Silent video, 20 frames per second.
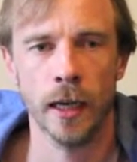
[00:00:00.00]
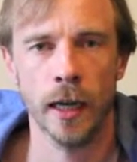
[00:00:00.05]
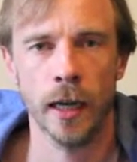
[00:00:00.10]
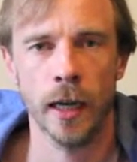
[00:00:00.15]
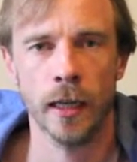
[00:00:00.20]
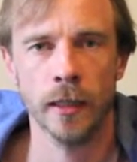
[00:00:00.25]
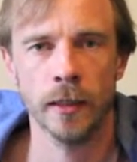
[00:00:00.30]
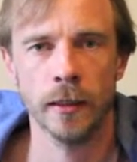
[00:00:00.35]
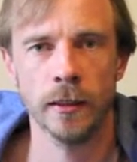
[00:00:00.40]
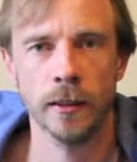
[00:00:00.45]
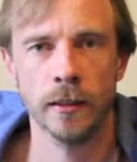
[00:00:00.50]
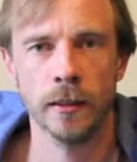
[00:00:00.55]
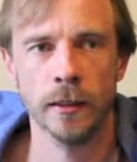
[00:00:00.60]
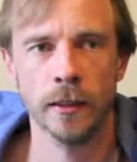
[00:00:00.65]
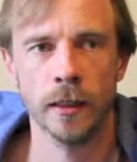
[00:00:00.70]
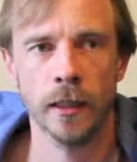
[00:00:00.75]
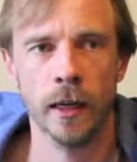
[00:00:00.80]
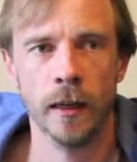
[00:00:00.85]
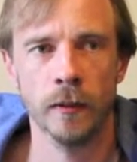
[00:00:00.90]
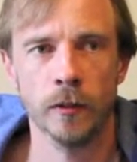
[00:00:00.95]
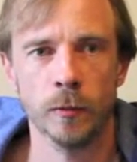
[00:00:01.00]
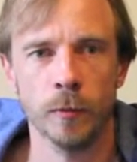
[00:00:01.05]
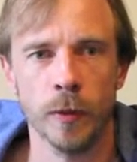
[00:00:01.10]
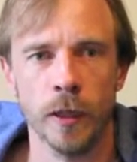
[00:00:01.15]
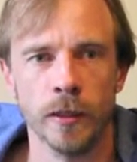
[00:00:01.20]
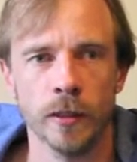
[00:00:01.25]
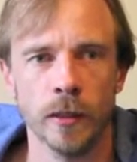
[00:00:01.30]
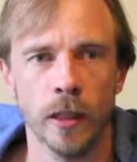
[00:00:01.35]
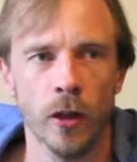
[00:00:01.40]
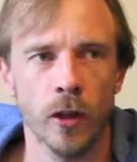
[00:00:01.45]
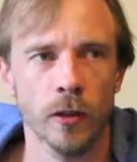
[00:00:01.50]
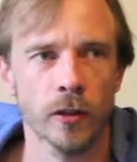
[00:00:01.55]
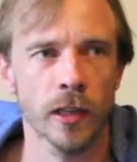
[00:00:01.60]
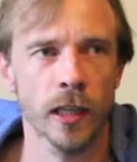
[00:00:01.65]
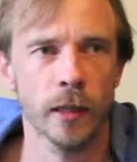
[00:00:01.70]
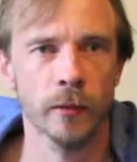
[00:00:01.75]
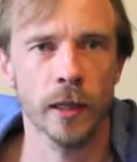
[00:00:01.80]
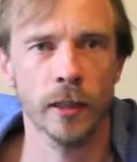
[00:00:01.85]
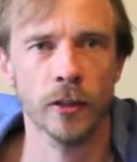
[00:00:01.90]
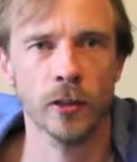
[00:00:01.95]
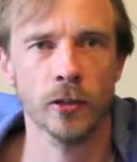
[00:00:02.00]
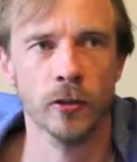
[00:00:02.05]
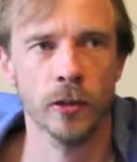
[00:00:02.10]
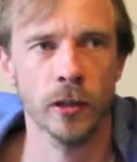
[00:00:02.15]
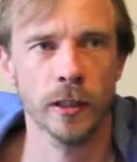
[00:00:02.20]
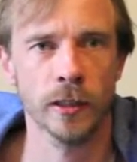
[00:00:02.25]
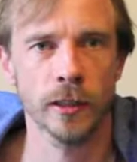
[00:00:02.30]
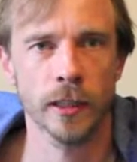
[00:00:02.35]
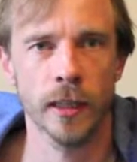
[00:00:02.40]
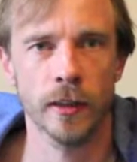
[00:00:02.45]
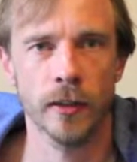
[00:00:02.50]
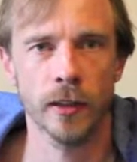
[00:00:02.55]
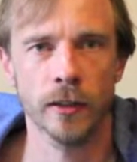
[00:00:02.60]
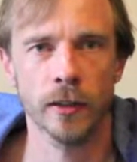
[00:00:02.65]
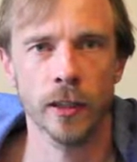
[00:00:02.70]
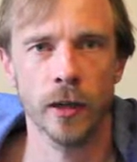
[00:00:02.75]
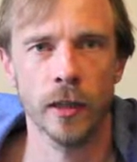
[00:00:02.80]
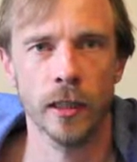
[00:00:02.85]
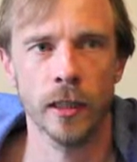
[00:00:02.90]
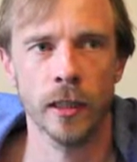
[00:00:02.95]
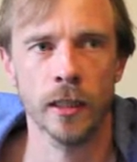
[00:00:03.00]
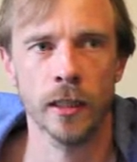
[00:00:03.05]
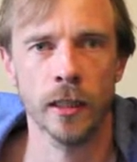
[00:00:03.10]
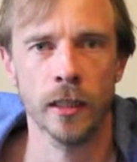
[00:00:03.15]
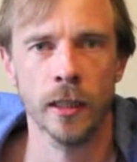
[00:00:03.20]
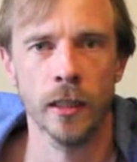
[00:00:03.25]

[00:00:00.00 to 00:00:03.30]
And I've spent a lot of time kind of struggling to get things going.